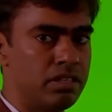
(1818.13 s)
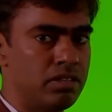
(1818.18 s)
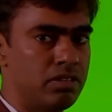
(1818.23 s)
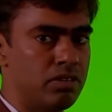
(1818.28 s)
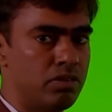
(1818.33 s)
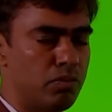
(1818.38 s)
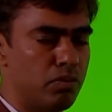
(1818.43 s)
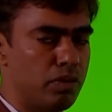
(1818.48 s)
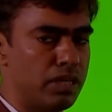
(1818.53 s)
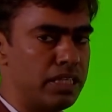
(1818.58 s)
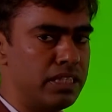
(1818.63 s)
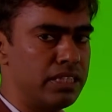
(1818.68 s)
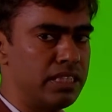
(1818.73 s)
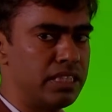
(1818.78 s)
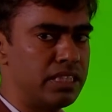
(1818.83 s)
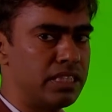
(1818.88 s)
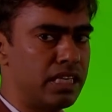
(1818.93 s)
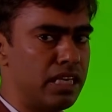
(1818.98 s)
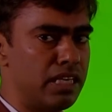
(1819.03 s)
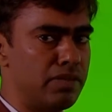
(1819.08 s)
Only this
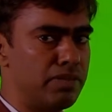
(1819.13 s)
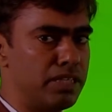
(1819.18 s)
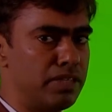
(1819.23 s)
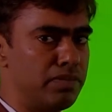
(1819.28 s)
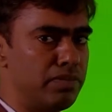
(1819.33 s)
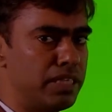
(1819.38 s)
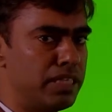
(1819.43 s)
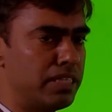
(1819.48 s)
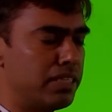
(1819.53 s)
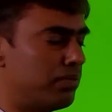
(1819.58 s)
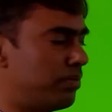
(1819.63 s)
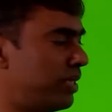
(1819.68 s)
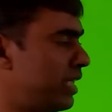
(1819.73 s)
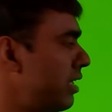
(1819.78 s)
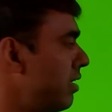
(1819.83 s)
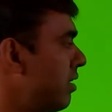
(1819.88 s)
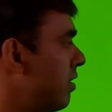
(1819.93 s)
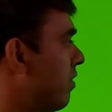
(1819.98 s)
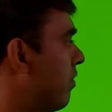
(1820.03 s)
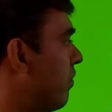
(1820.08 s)
element will remain
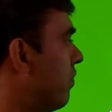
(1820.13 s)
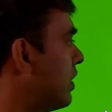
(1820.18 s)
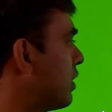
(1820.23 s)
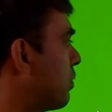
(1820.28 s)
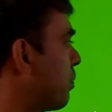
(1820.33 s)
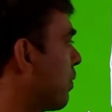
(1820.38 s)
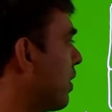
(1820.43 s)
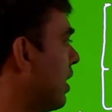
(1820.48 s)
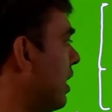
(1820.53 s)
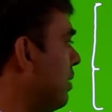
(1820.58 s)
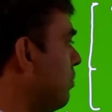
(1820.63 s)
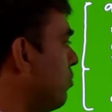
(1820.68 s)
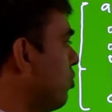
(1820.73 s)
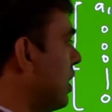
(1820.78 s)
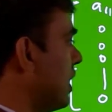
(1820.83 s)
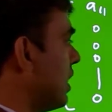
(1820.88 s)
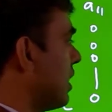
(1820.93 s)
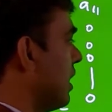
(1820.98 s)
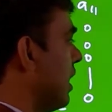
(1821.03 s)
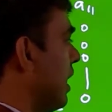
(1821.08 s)
with prime what?
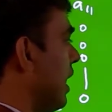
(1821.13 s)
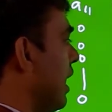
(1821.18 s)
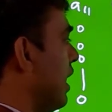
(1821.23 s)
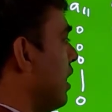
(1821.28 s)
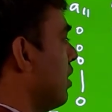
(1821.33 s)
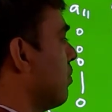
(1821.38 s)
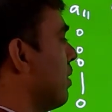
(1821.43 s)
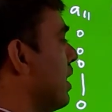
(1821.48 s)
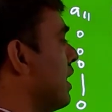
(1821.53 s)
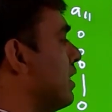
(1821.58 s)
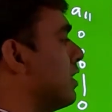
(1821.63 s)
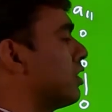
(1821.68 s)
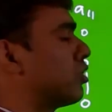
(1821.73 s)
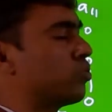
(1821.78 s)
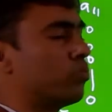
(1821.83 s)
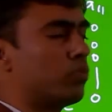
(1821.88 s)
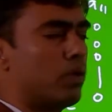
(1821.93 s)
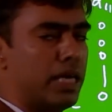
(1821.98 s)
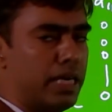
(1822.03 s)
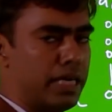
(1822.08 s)
N minus
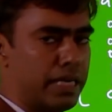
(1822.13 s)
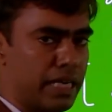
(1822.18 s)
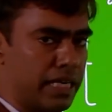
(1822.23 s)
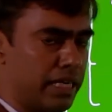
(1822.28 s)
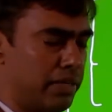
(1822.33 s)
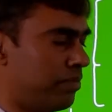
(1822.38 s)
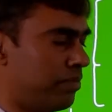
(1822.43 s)
1 time.